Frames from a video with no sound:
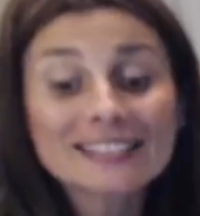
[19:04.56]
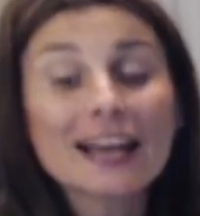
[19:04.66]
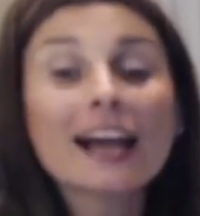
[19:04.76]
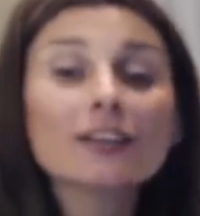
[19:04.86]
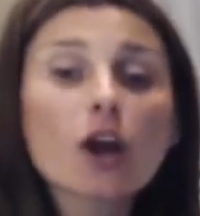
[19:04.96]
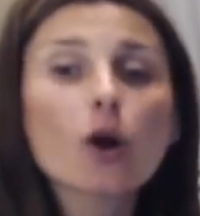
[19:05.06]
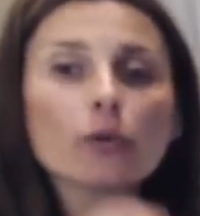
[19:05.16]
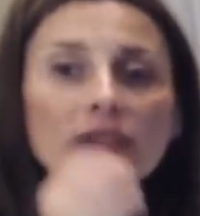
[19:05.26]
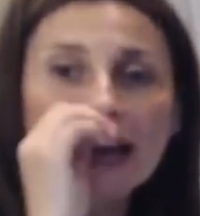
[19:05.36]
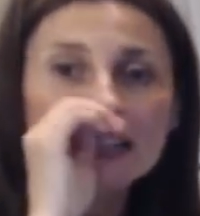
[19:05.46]
know.
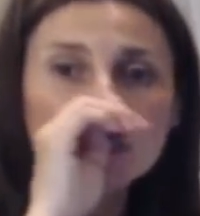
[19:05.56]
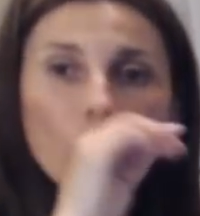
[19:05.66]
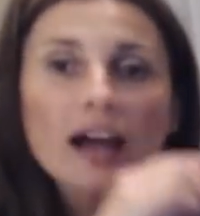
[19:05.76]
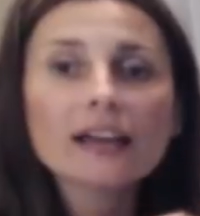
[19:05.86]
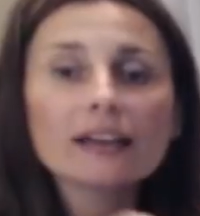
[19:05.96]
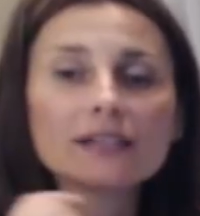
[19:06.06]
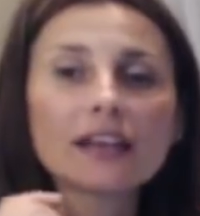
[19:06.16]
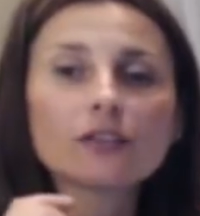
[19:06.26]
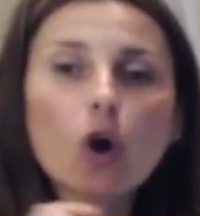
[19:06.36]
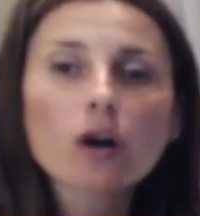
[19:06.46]
That's why
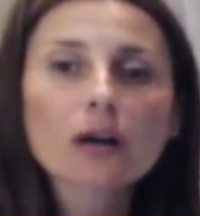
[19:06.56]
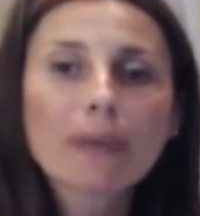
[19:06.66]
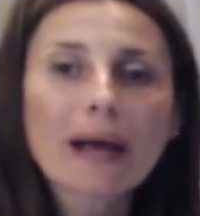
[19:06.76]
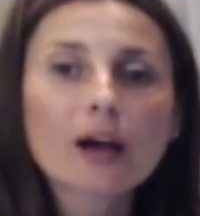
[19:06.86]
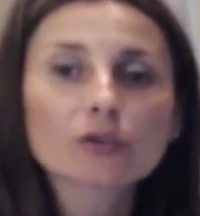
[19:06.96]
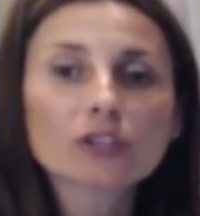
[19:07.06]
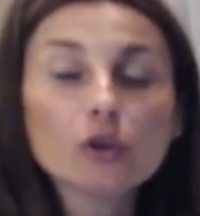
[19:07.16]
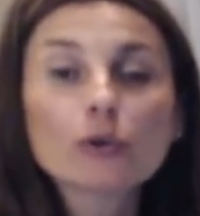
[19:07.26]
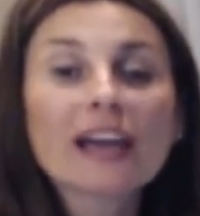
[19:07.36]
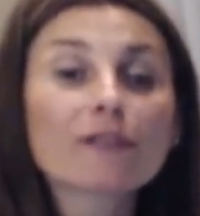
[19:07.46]
they talk about
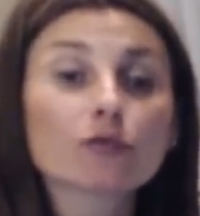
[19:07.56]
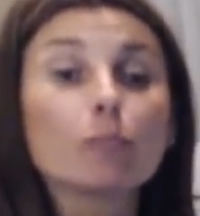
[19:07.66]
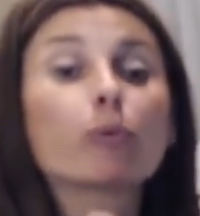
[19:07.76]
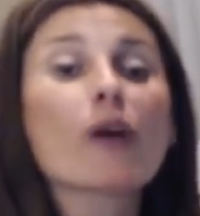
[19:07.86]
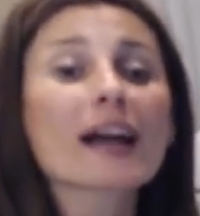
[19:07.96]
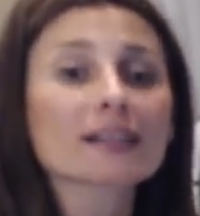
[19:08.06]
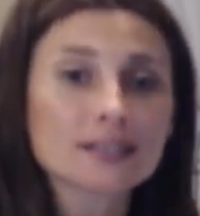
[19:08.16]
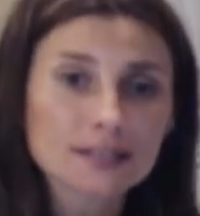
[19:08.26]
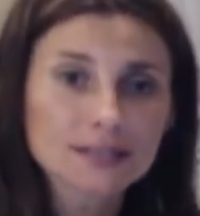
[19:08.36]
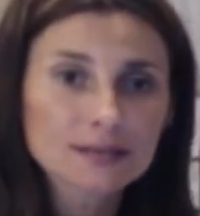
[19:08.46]
you have to
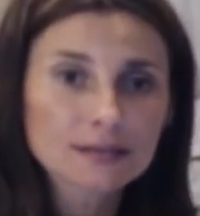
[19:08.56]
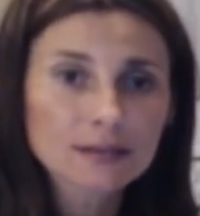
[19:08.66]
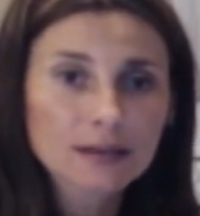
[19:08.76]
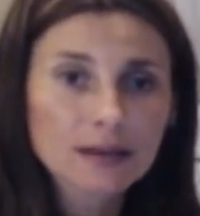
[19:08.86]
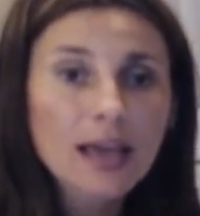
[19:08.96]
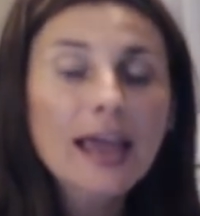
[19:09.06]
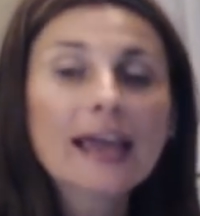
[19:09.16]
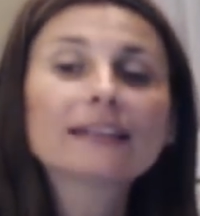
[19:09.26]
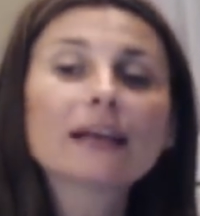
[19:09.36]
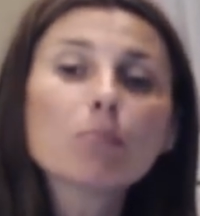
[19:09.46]
practice
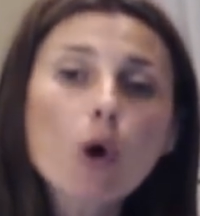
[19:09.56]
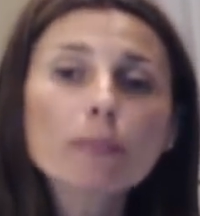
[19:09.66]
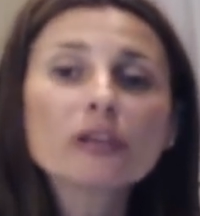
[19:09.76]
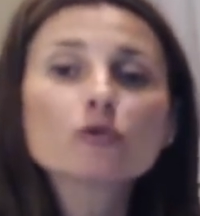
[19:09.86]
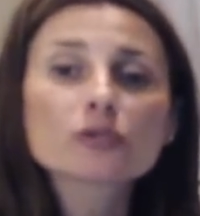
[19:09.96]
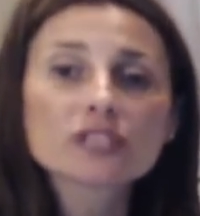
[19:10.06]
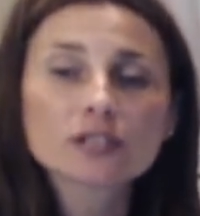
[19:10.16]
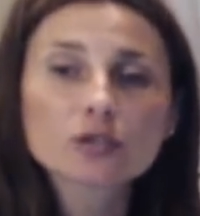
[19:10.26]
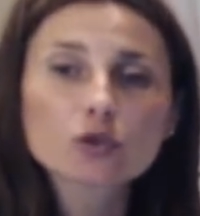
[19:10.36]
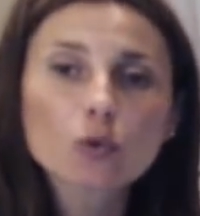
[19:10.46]
at the uh-huh. moment you see
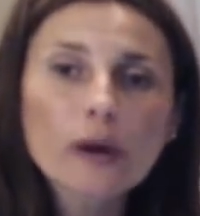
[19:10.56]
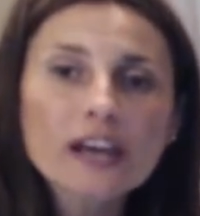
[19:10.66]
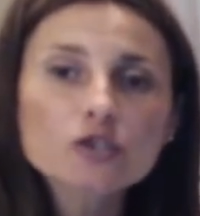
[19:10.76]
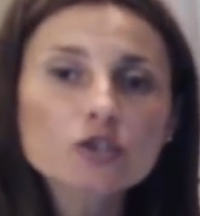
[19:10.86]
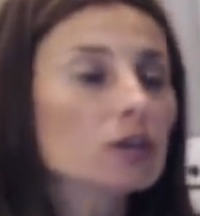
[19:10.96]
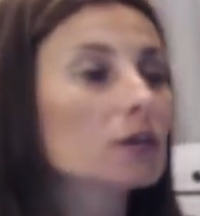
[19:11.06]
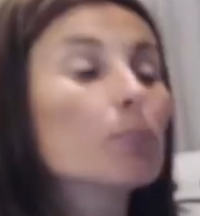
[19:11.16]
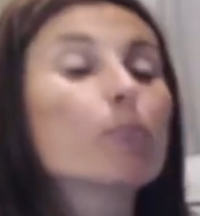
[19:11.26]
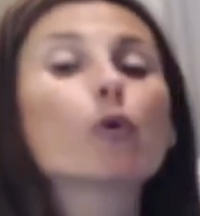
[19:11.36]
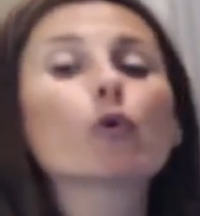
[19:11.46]

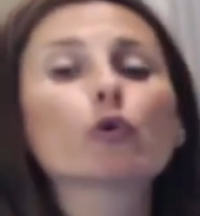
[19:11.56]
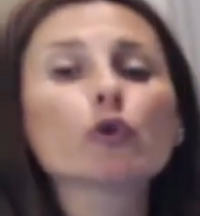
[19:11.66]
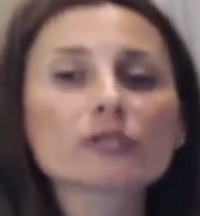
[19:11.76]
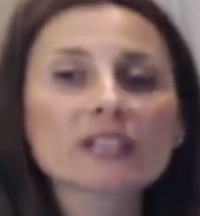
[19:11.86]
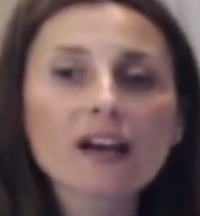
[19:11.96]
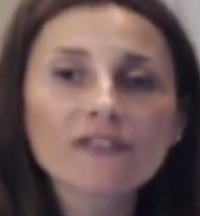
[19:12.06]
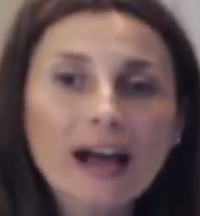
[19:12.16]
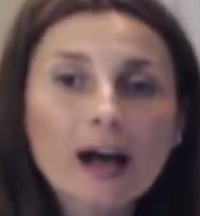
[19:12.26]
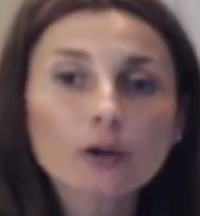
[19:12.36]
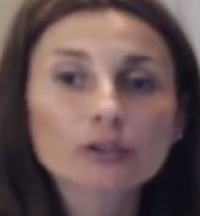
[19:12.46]
situation, pull yourself
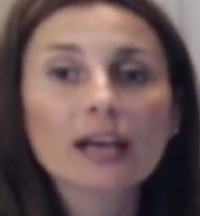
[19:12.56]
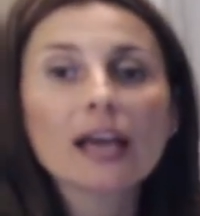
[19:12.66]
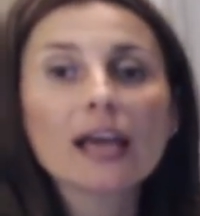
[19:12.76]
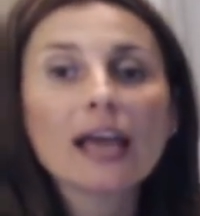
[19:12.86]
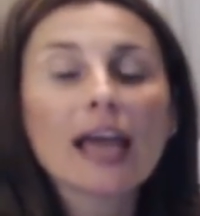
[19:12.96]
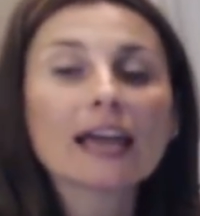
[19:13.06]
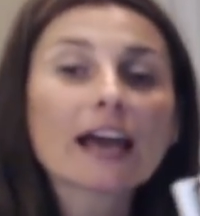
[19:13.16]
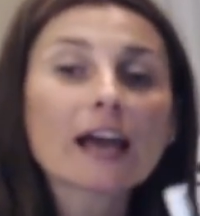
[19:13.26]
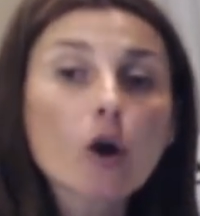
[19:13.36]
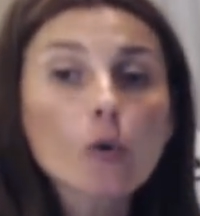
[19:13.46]
out. And
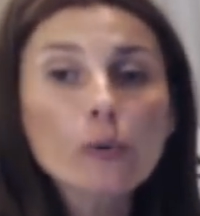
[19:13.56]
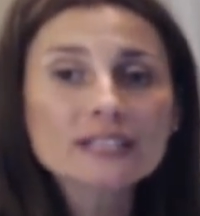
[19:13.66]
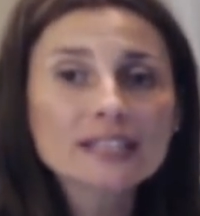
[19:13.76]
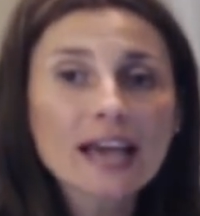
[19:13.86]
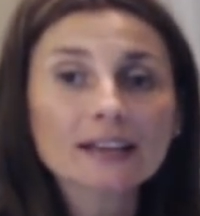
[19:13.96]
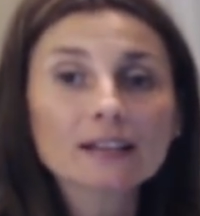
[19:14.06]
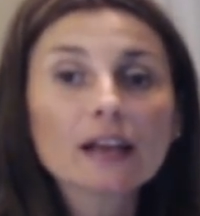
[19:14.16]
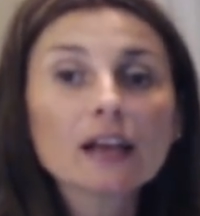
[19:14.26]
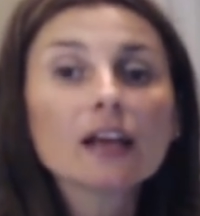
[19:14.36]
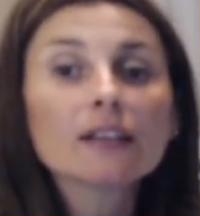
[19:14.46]
I always said,
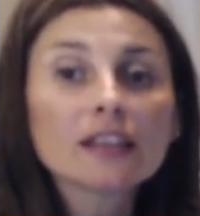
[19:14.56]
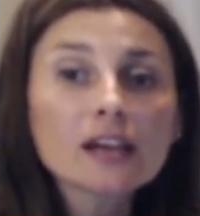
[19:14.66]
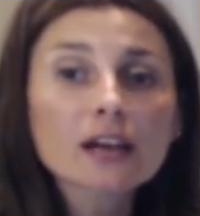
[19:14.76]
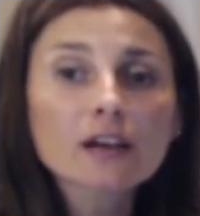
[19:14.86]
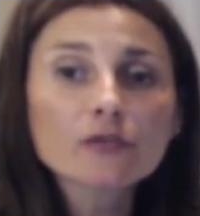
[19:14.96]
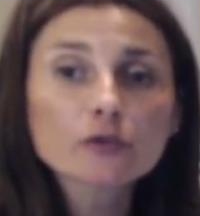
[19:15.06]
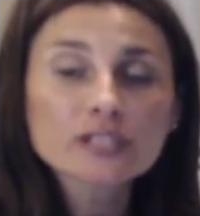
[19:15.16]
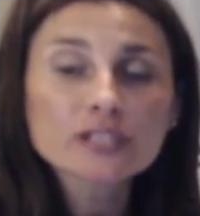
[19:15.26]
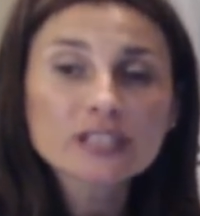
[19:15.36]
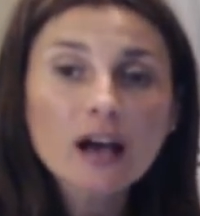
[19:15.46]
think of
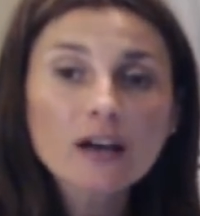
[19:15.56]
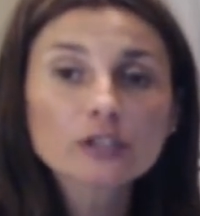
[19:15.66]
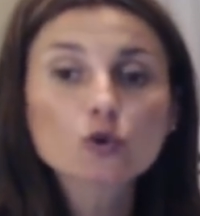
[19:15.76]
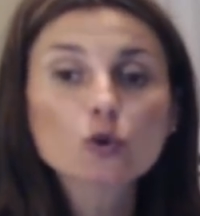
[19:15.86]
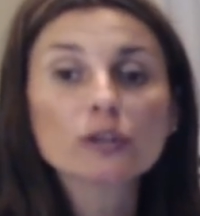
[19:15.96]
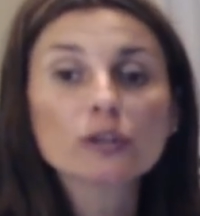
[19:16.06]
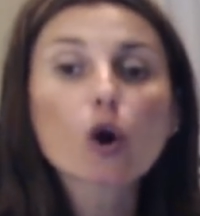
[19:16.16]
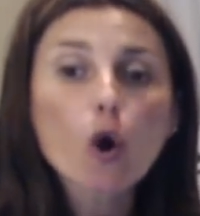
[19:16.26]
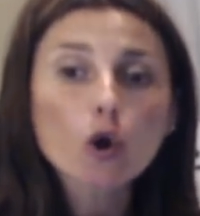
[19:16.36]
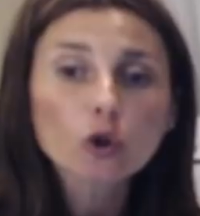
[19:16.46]
yourself that you're in a
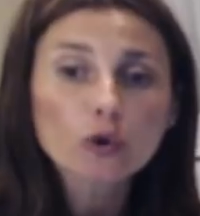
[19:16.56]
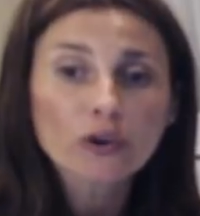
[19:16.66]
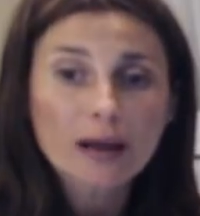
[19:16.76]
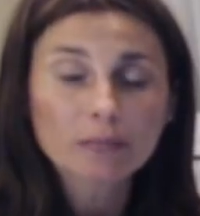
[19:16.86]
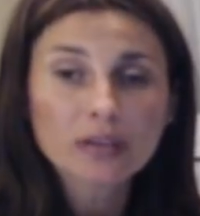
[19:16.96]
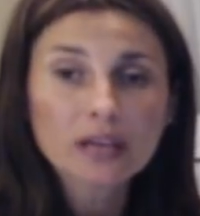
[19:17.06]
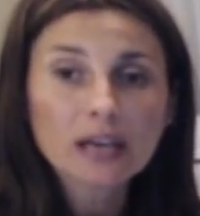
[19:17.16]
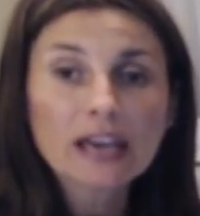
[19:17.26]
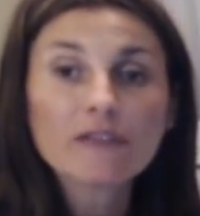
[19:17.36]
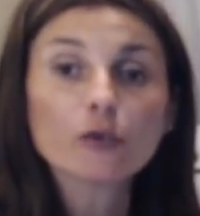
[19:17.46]
hologram.
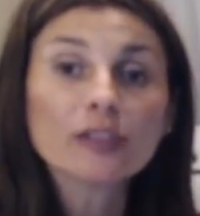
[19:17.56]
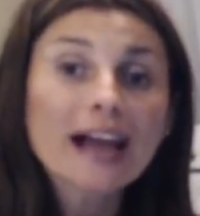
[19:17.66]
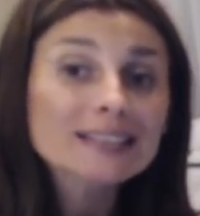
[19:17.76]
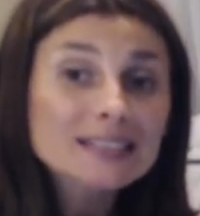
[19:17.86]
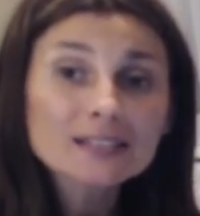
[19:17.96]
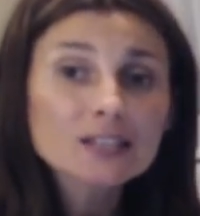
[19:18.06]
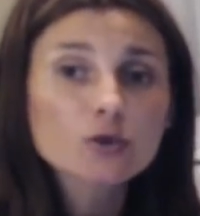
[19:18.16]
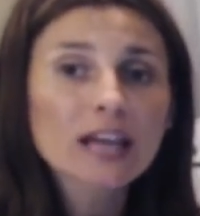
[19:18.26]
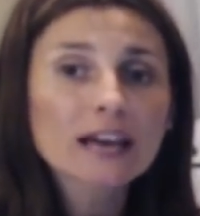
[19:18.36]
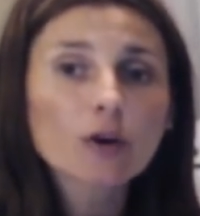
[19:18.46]
If you're not think that you're
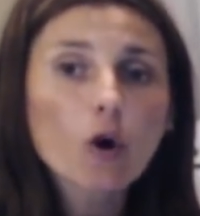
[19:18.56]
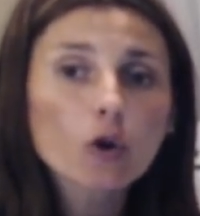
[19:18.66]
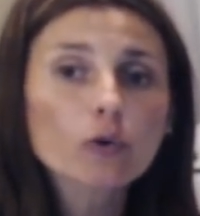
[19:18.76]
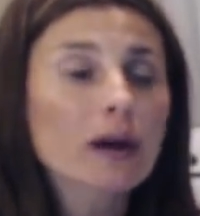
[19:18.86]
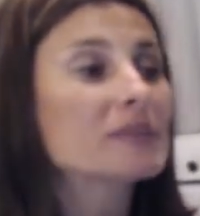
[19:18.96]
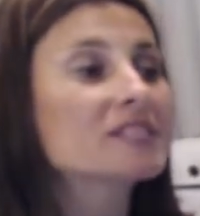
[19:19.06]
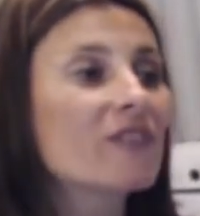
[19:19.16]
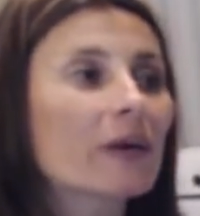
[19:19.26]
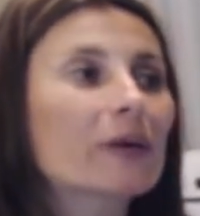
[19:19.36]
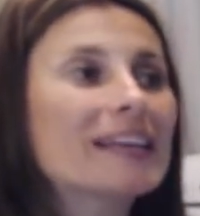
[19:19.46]
not a hologram, it's
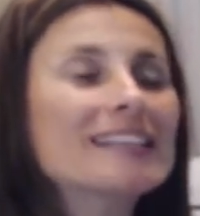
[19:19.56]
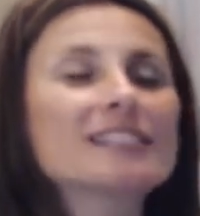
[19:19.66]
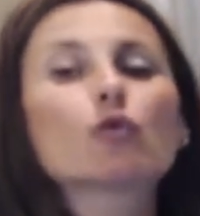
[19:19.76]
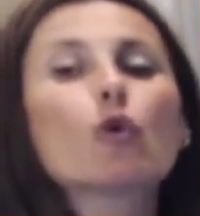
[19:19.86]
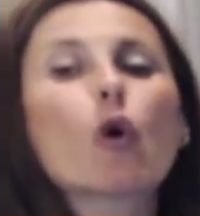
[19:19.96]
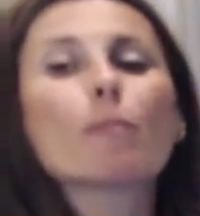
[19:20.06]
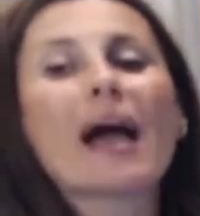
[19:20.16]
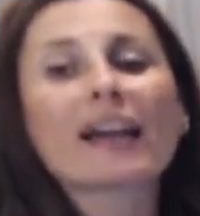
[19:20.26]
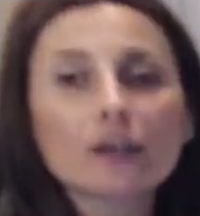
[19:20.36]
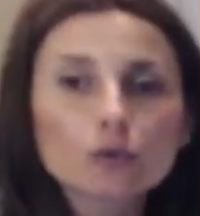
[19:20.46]
very easy to go
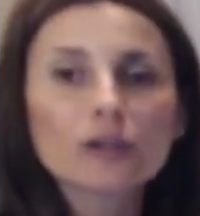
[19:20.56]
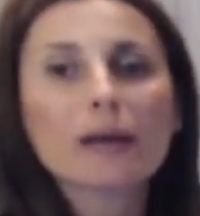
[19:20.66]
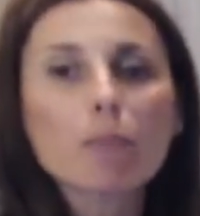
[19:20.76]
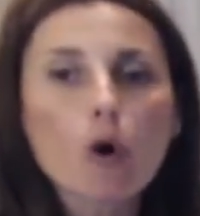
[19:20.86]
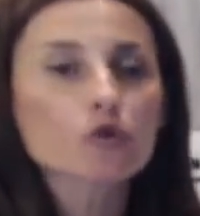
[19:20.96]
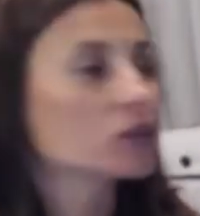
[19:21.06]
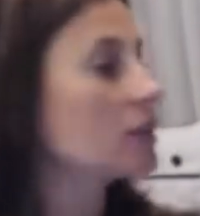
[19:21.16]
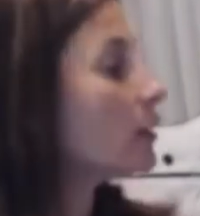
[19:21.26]
back into the emotion